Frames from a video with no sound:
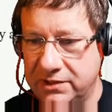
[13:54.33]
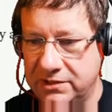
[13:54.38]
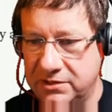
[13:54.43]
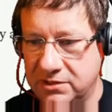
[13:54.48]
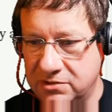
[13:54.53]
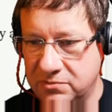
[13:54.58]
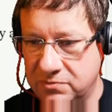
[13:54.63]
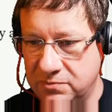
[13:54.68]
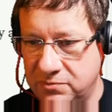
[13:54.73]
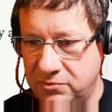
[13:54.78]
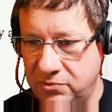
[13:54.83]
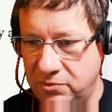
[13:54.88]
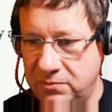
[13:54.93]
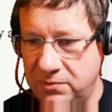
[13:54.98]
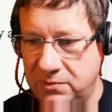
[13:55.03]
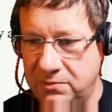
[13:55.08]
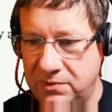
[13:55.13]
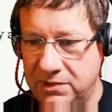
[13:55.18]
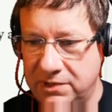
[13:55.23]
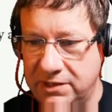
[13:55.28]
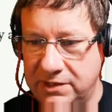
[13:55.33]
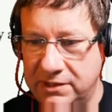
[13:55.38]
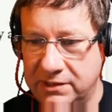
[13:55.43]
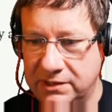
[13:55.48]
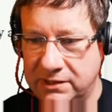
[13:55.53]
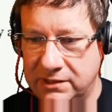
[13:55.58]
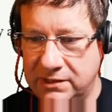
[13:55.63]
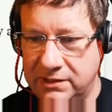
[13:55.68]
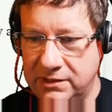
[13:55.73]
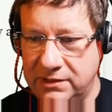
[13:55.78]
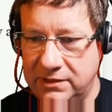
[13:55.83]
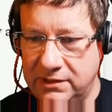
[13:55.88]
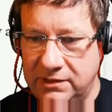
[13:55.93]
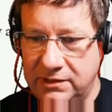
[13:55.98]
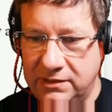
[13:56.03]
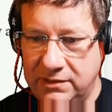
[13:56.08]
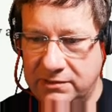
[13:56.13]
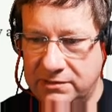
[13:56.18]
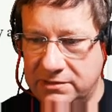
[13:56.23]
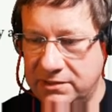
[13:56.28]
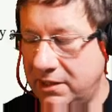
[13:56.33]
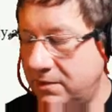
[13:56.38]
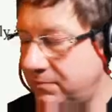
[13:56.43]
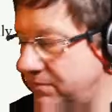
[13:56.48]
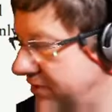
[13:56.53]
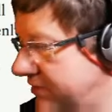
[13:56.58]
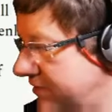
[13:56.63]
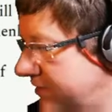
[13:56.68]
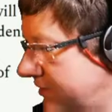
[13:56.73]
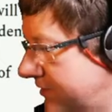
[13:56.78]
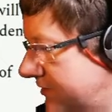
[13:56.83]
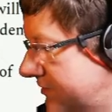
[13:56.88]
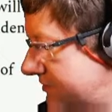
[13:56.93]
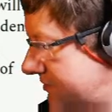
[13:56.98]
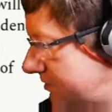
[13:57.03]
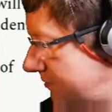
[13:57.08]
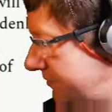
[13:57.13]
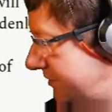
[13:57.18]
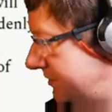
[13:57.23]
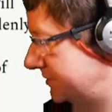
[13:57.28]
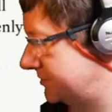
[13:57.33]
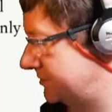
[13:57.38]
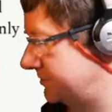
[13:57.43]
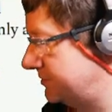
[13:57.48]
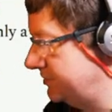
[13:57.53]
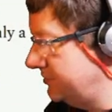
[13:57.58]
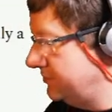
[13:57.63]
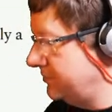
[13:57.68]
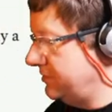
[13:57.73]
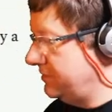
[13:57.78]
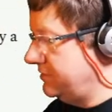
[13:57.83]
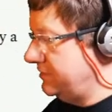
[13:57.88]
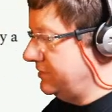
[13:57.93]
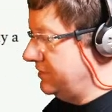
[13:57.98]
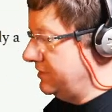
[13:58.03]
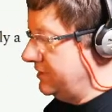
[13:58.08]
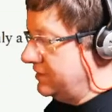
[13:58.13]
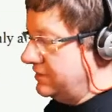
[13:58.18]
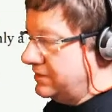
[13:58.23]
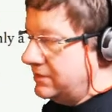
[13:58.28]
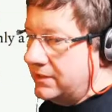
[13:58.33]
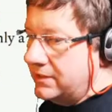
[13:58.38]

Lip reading: I could probably tap in here something to do with the